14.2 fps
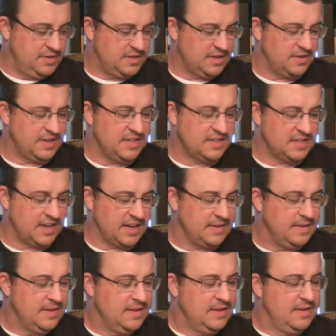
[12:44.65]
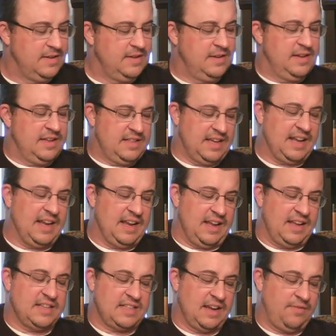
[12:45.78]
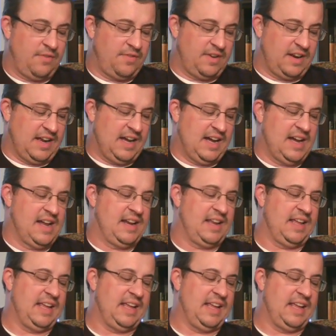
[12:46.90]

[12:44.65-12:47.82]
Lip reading: So he's like, he's thankful for God.